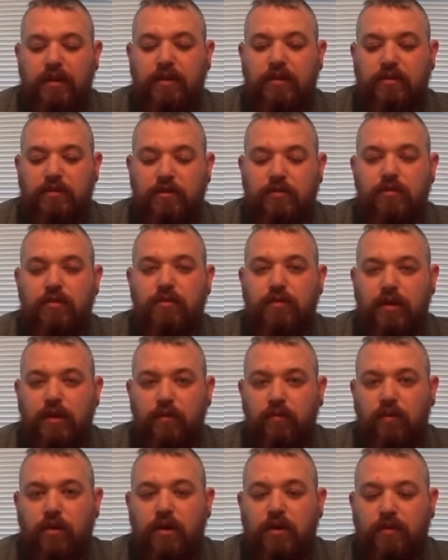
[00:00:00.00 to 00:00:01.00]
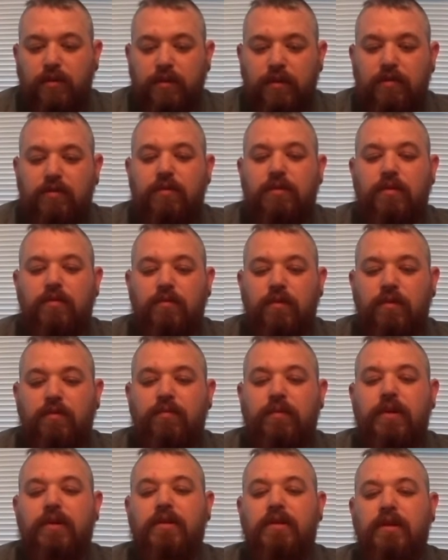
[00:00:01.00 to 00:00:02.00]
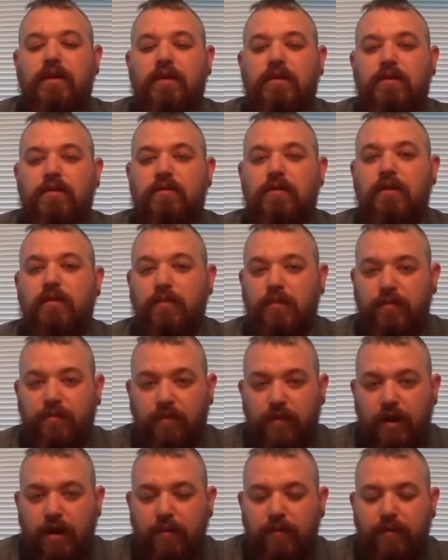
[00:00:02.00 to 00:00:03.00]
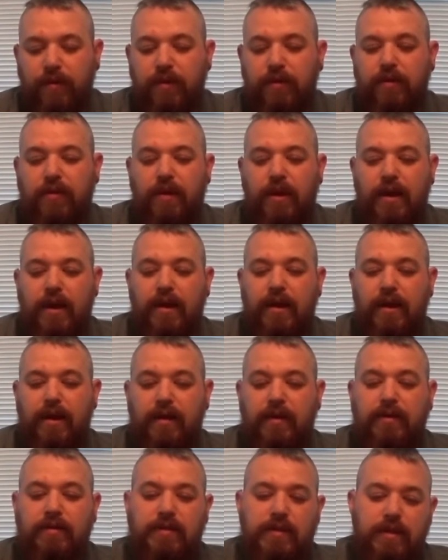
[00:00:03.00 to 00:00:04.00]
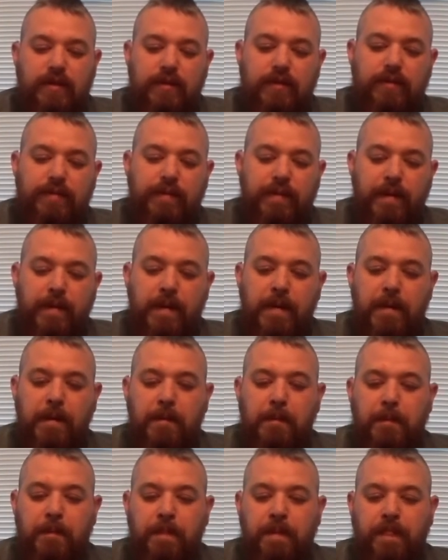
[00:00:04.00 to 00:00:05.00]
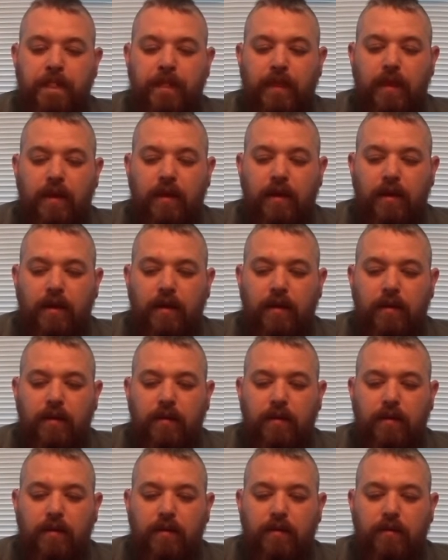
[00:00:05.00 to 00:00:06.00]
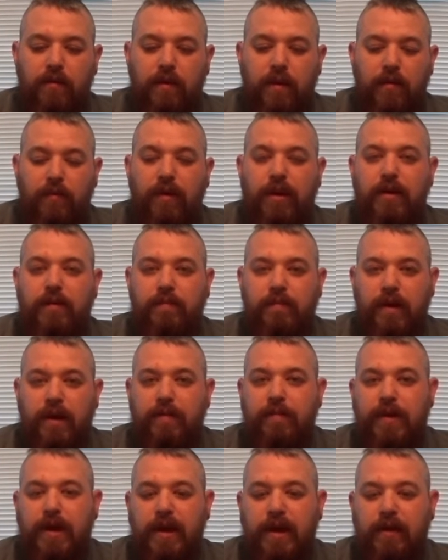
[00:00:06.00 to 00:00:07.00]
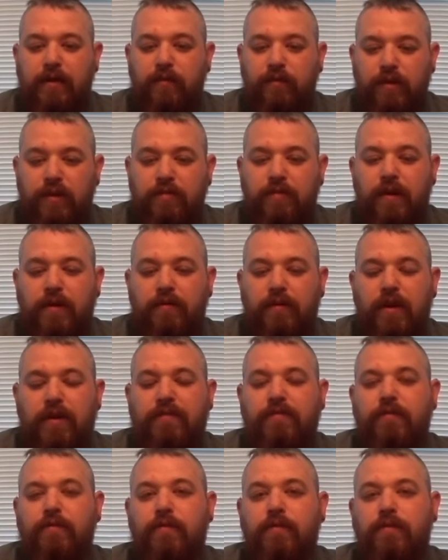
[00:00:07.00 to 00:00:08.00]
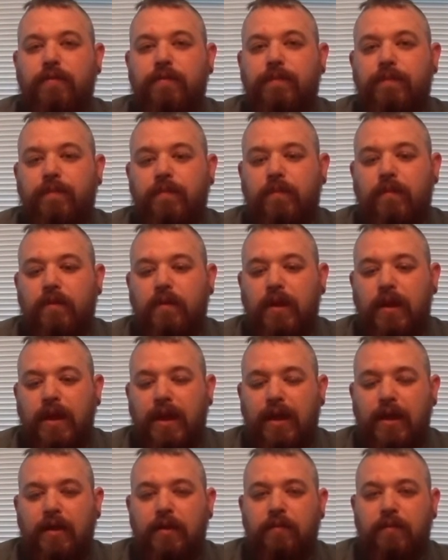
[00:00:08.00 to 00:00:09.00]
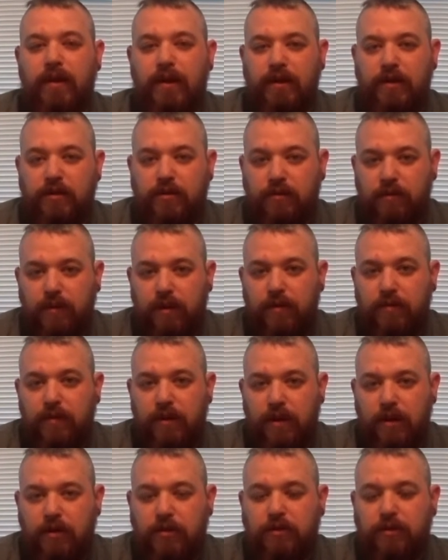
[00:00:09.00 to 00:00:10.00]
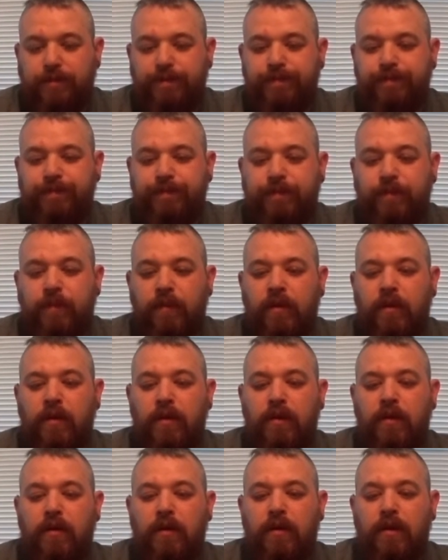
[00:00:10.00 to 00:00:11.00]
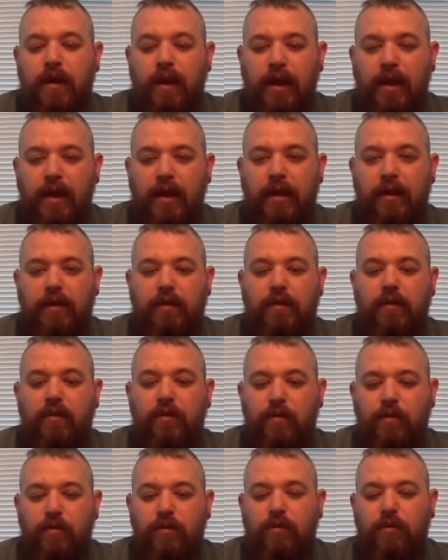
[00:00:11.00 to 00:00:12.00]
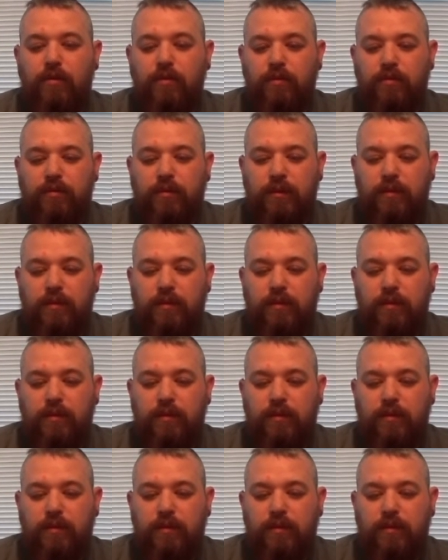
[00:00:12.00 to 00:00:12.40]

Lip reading: that you can walk with, you can run with, and you can move around with. I can tell you, I weighed up my bag with my rifle and my additional ammunition, and the whole